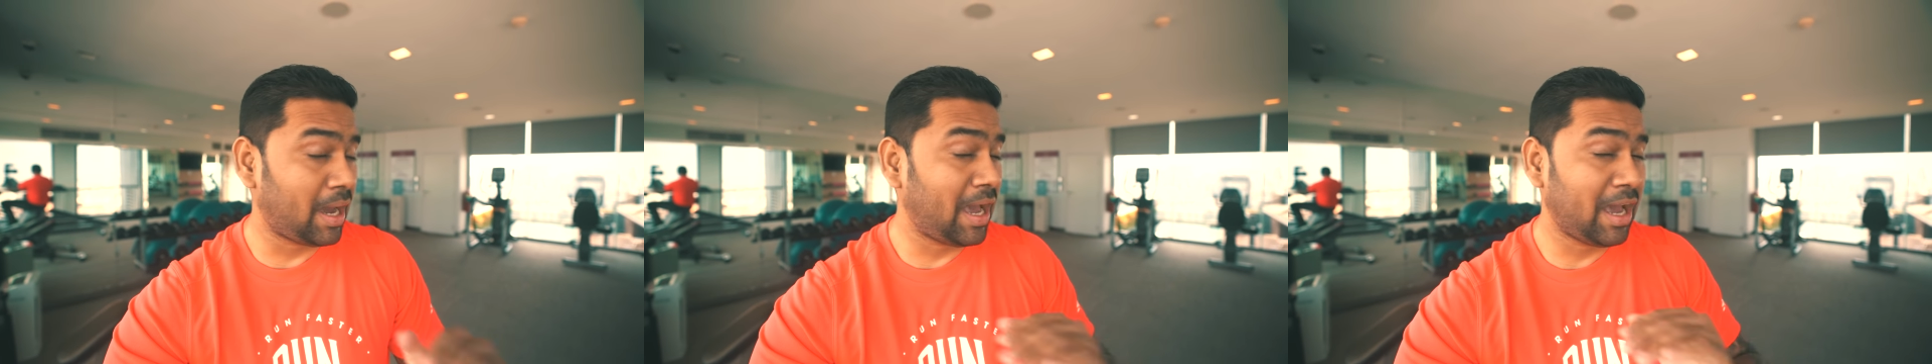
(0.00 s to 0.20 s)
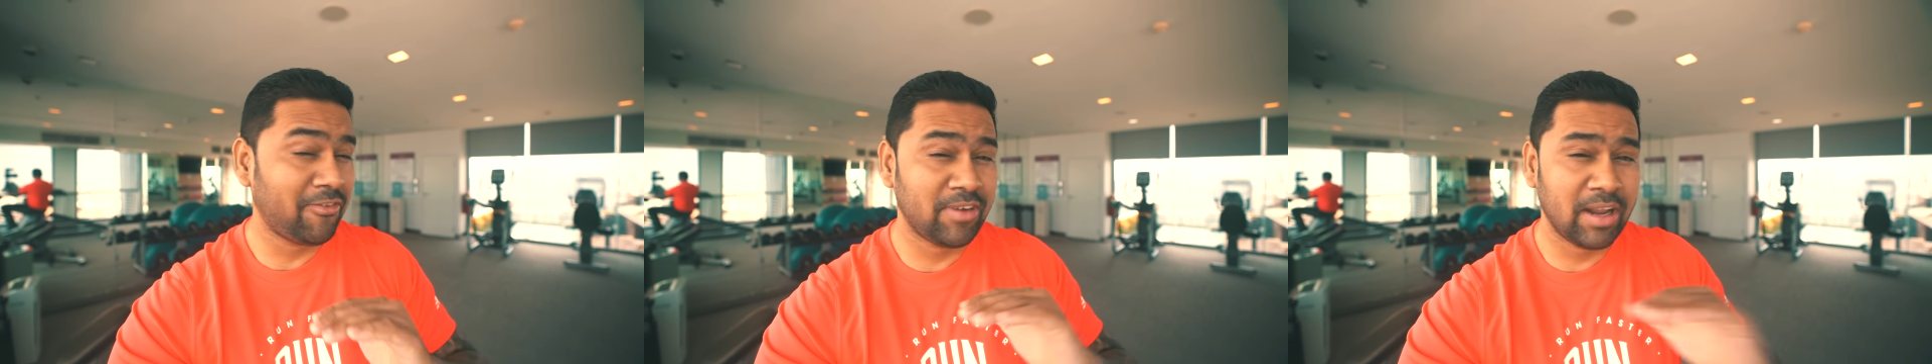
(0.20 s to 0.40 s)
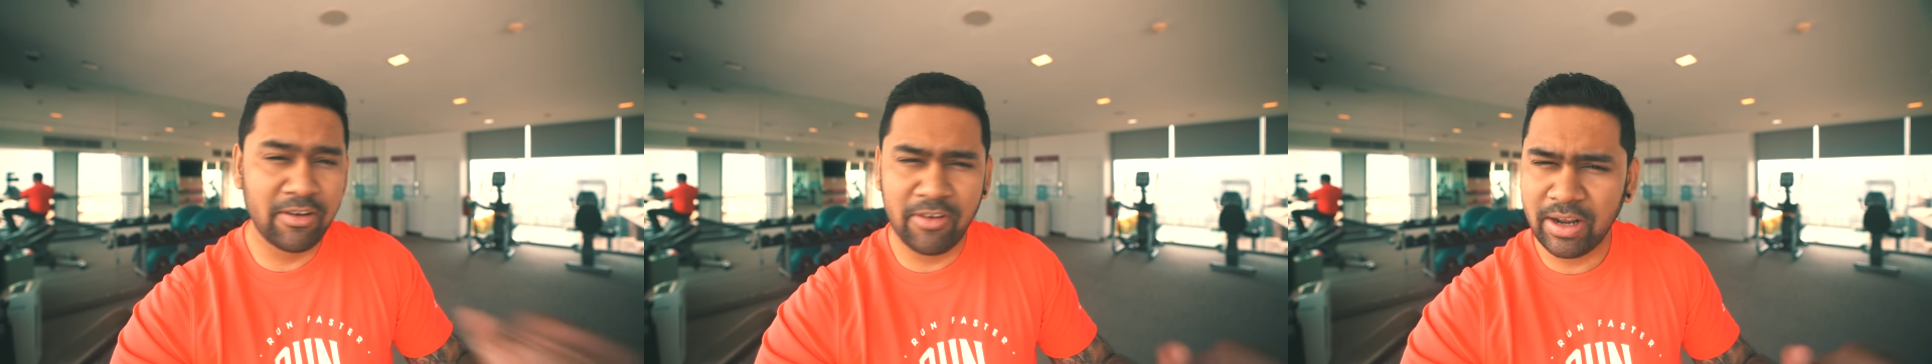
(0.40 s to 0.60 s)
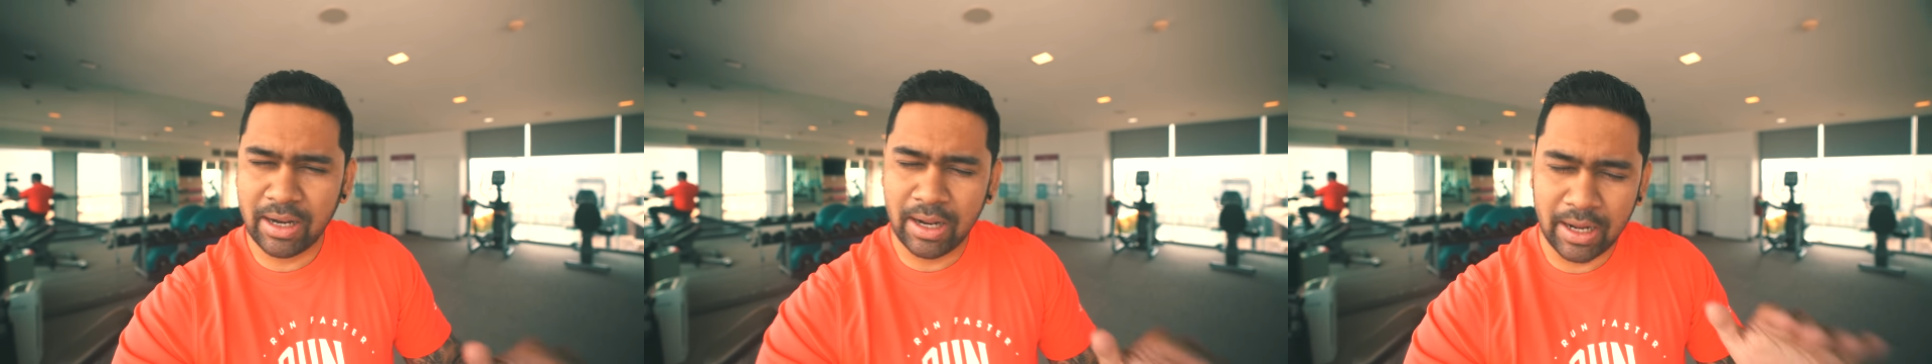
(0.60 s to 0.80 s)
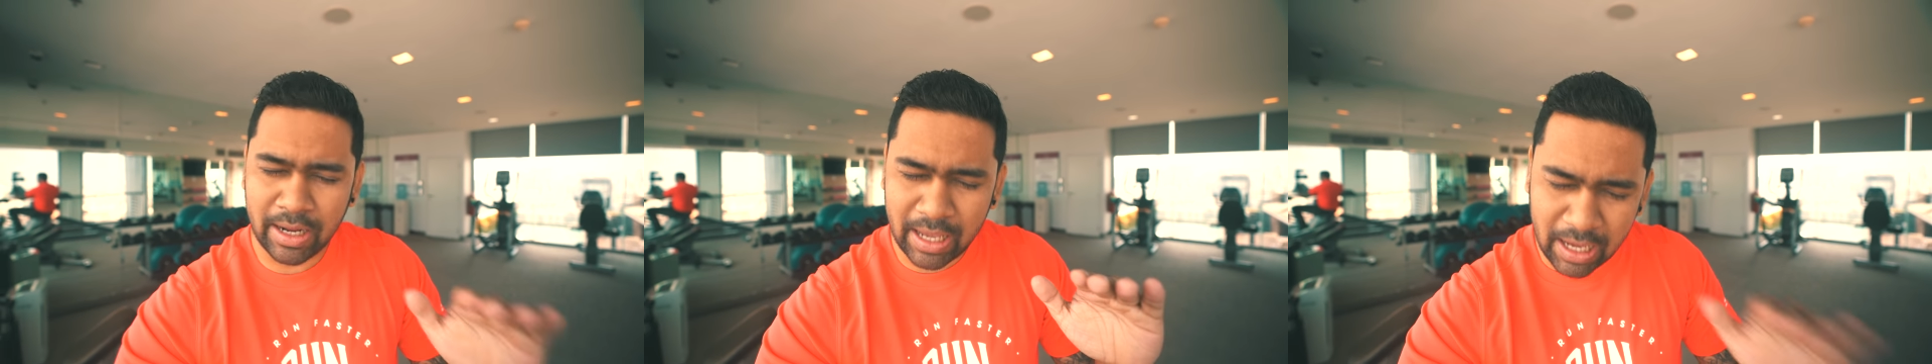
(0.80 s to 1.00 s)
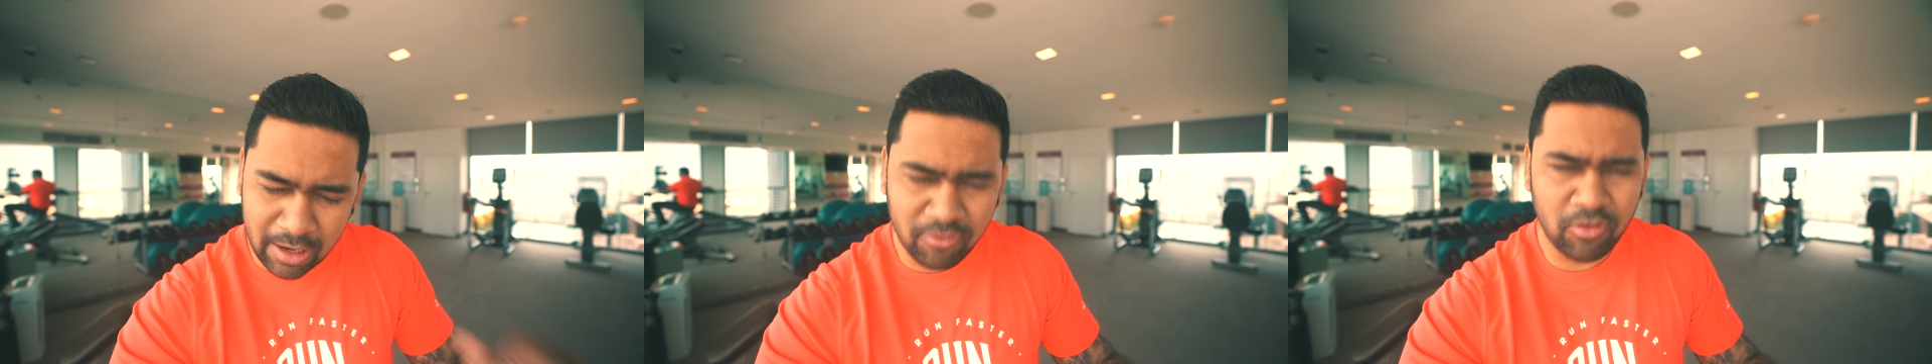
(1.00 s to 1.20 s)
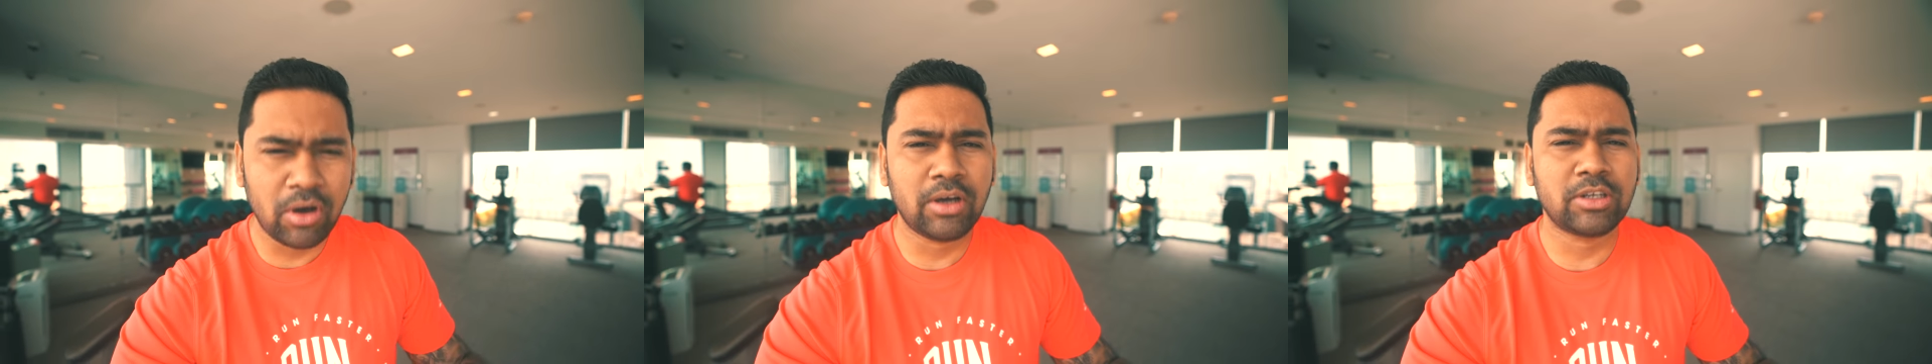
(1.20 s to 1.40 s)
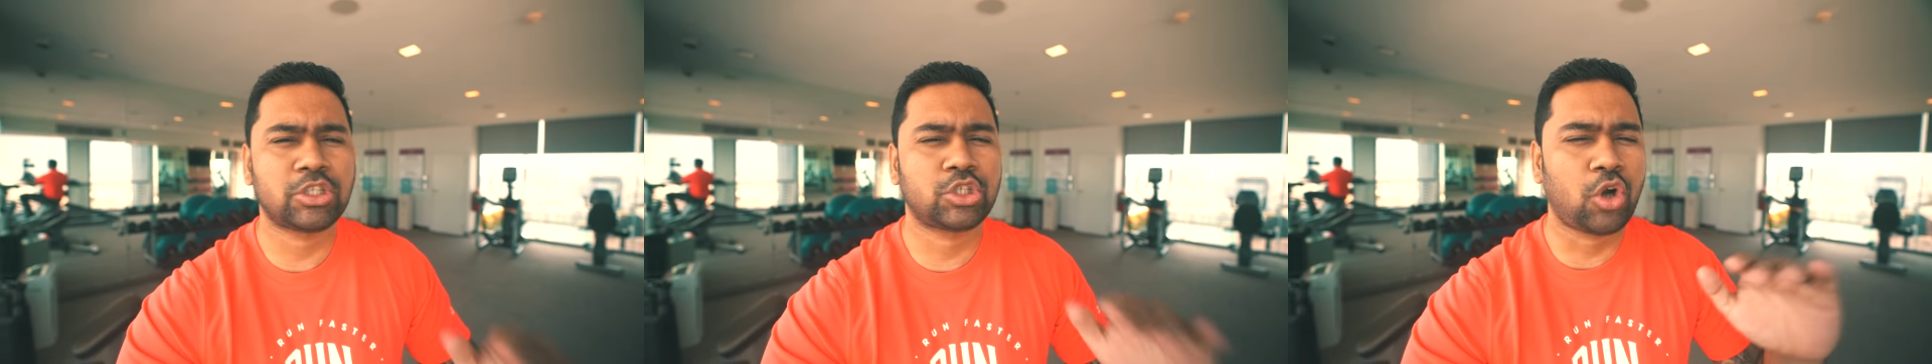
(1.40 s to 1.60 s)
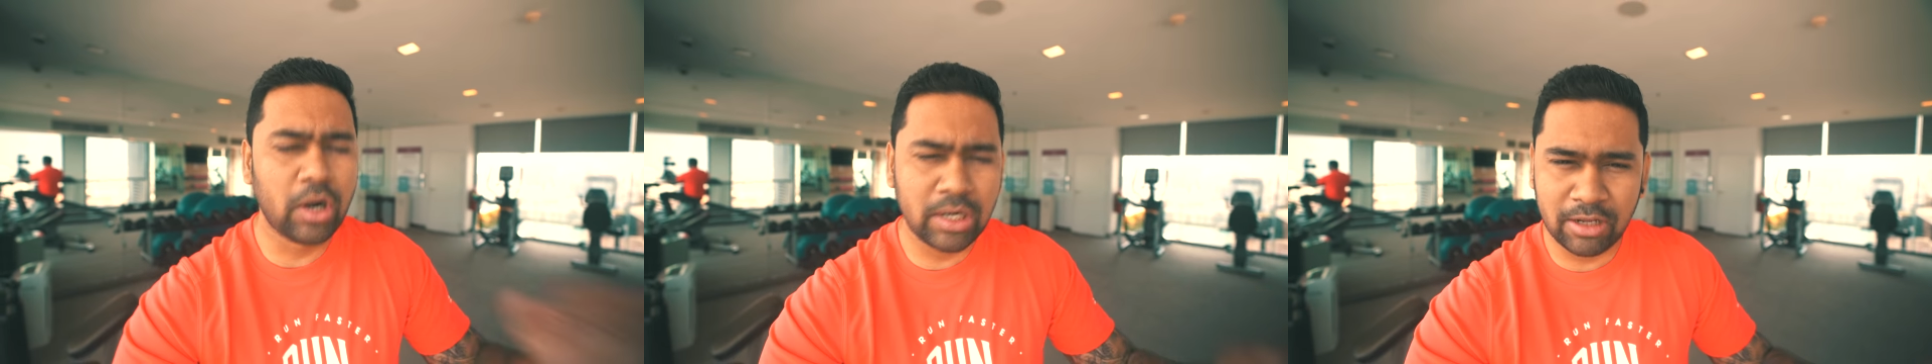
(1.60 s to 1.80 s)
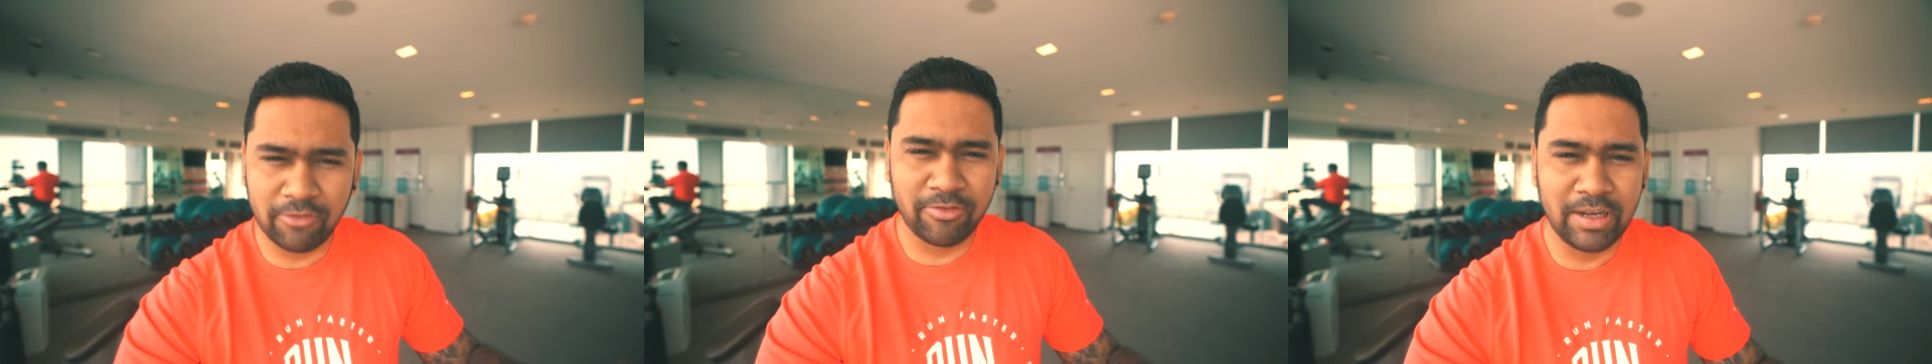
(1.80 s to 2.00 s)
I have never ever
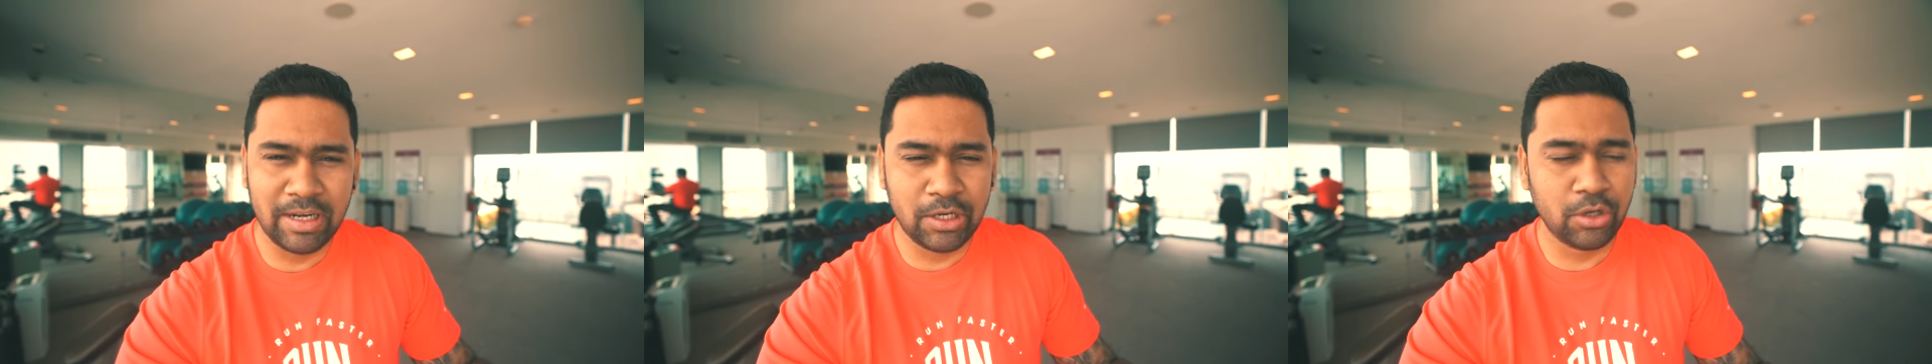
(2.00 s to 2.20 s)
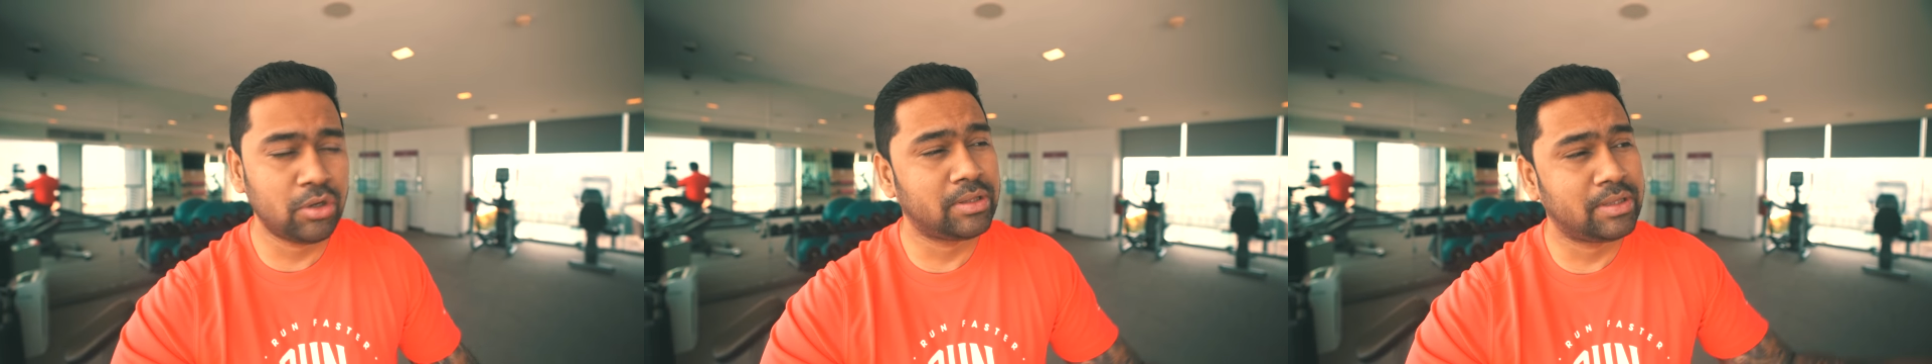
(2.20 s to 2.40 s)
shot a video,